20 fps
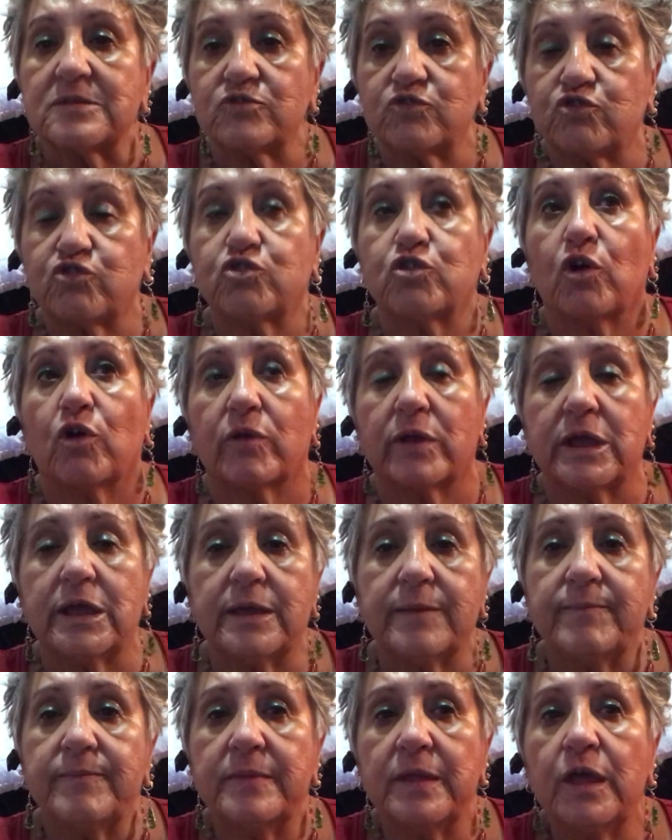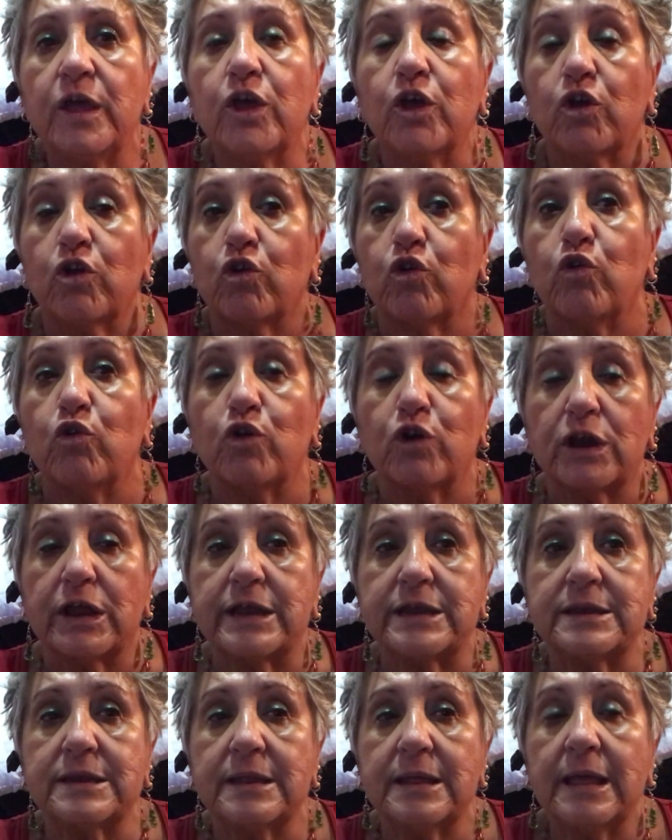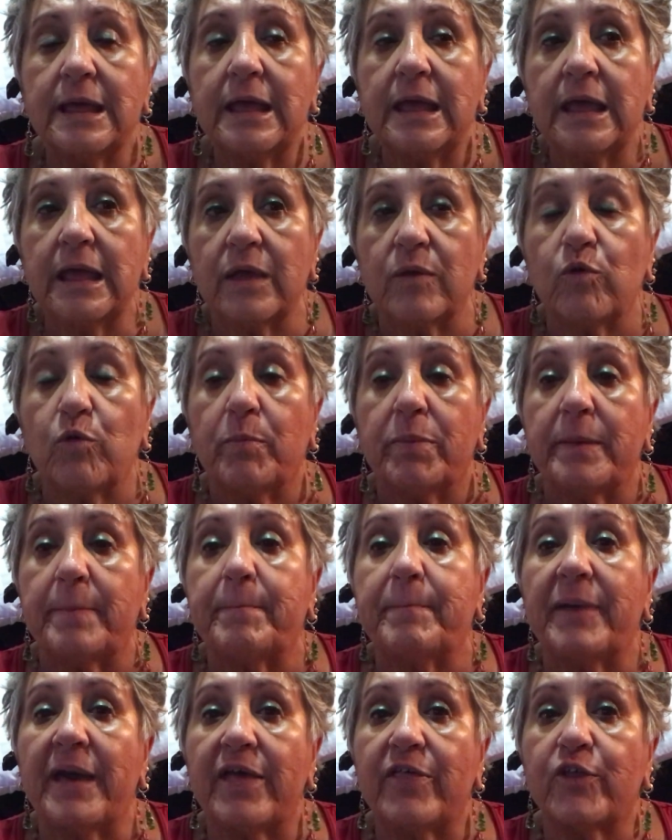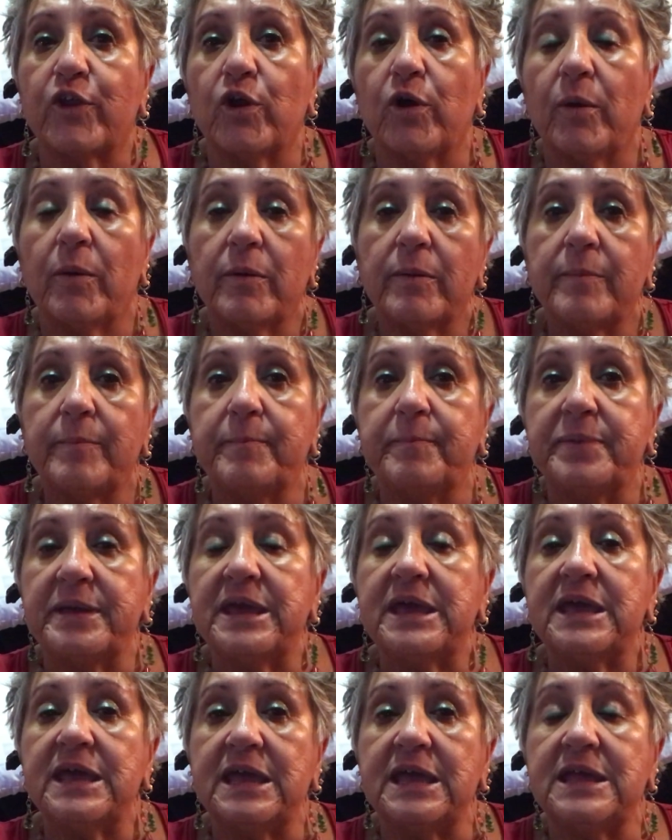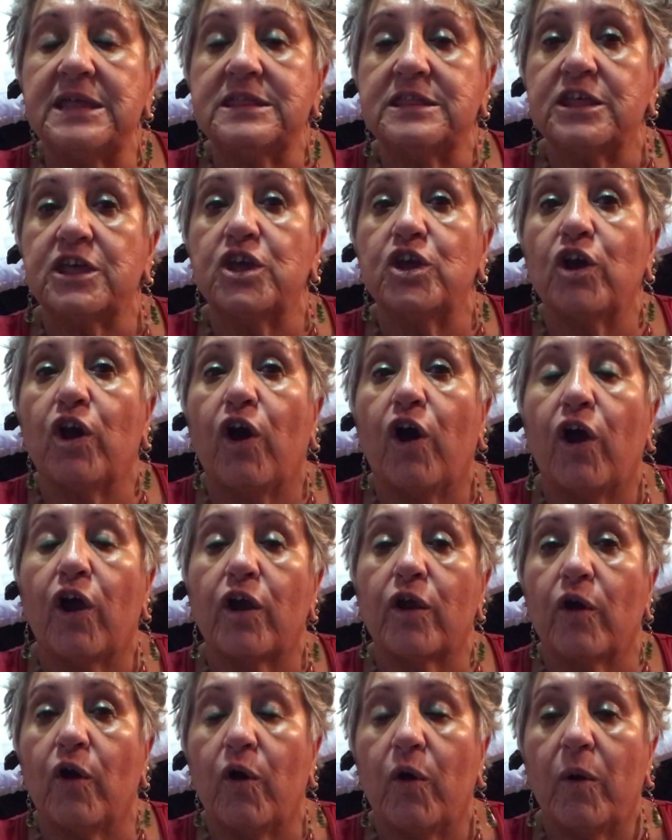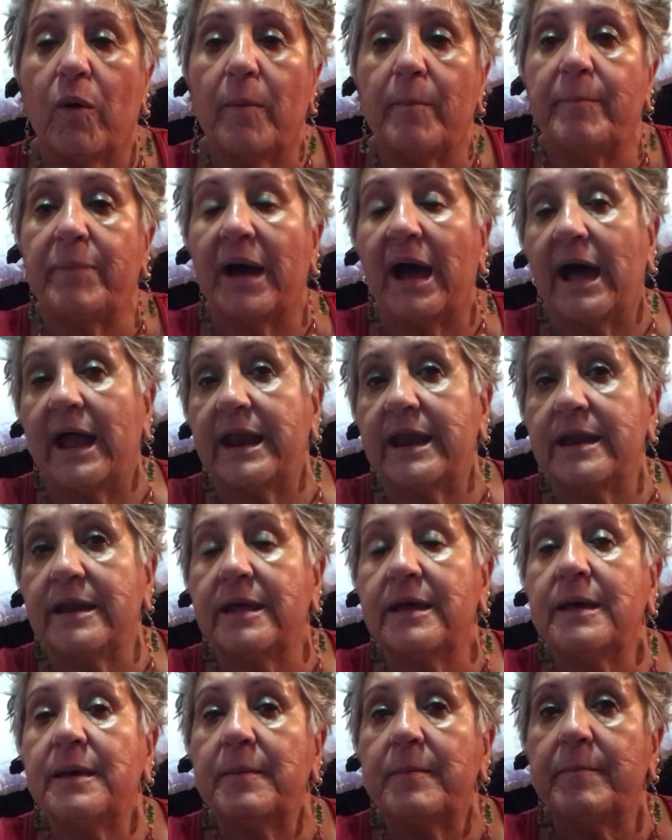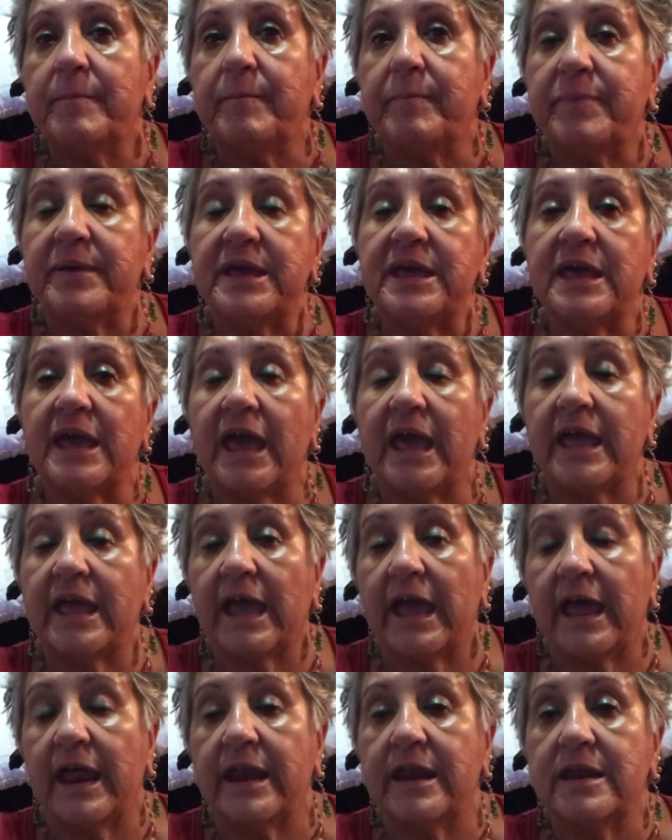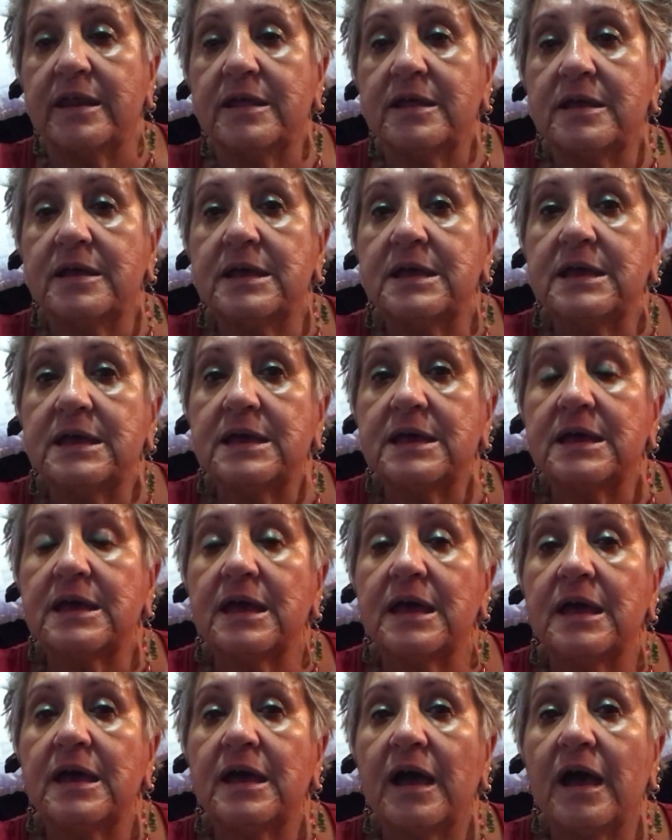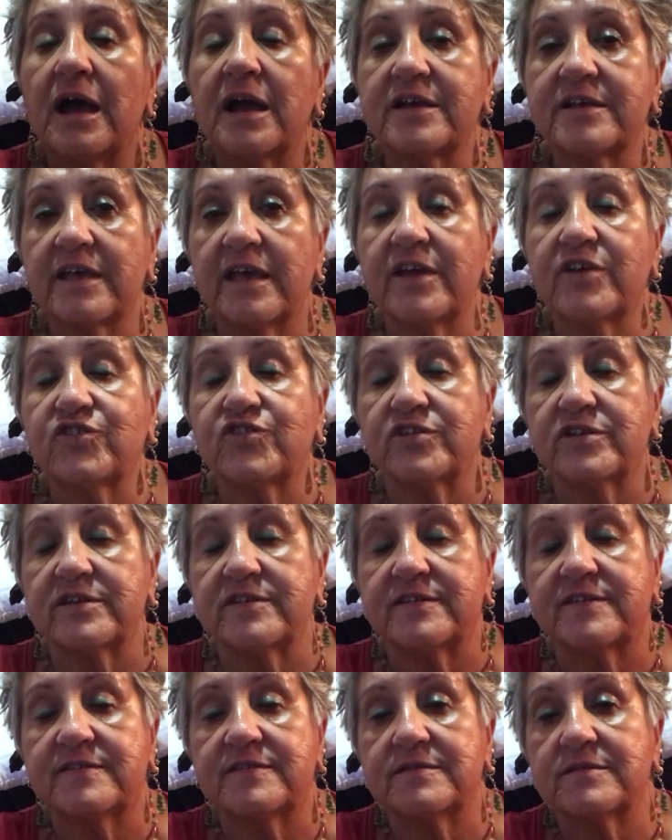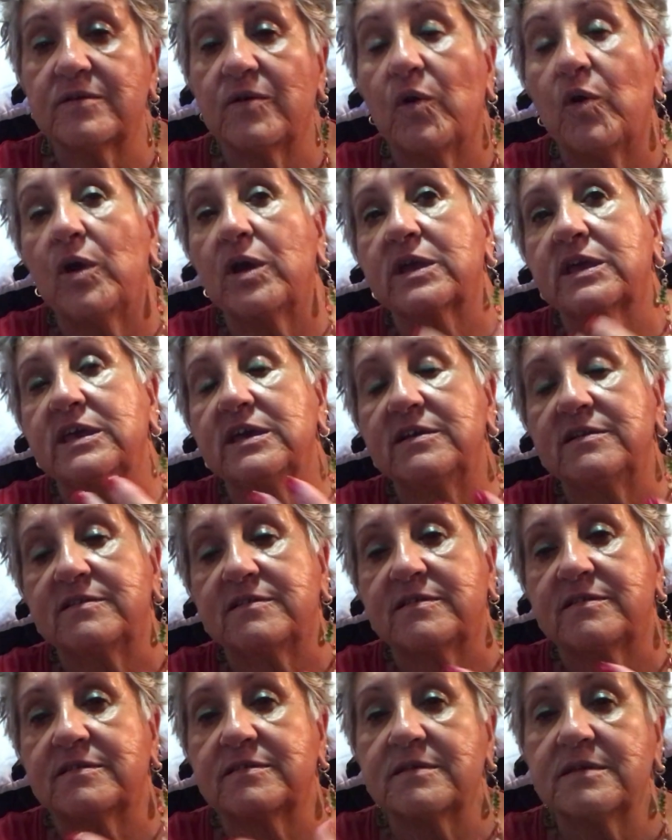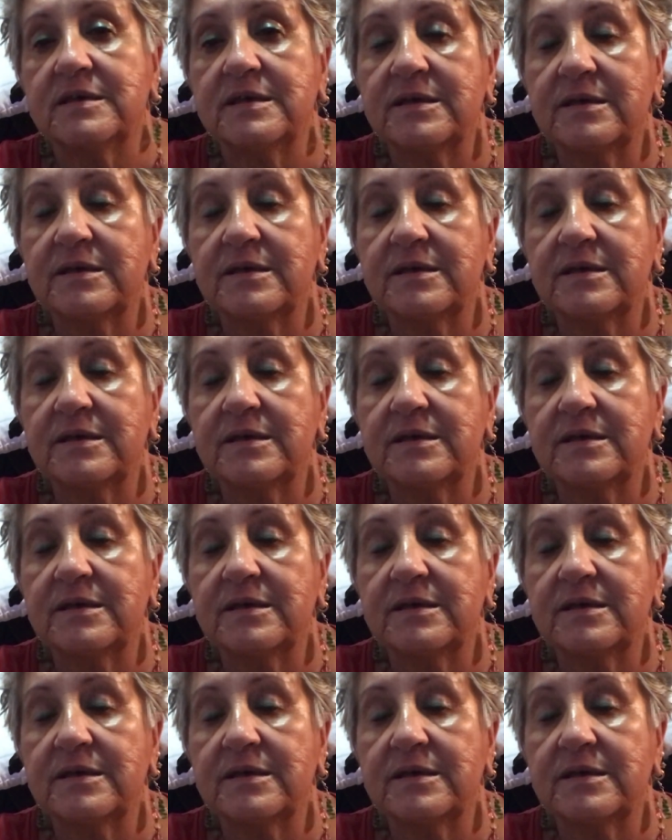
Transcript: story. Google it. It will be Pedro, P-E-D-R-O, Pan, P-A-N, Exodus, or kids.